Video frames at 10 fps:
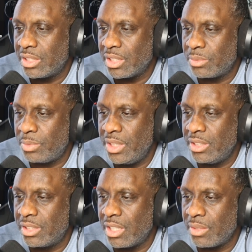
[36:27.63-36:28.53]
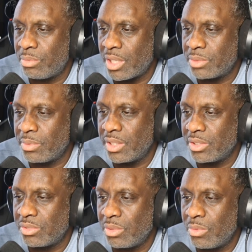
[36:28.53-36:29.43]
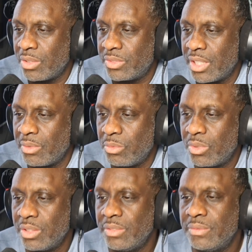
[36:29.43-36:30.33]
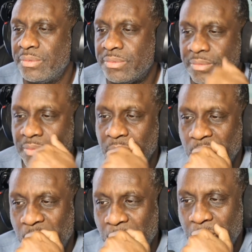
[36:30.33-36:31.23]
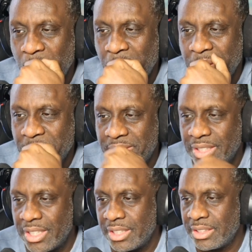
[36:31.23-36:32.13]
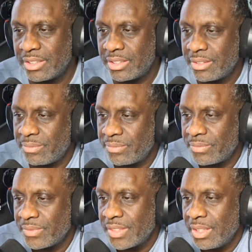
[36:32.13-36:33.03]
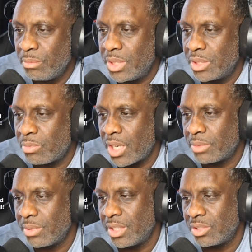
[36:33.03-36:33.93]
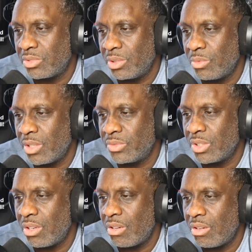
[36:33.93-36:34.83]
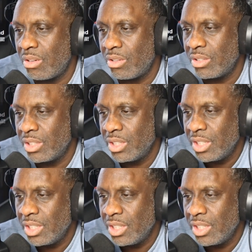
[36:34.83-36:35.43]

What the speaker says: Says, peace, love, prosperity, and extreme wealth to everyone. Road Warrior says, peace, prosperity, and extreme wealth to all.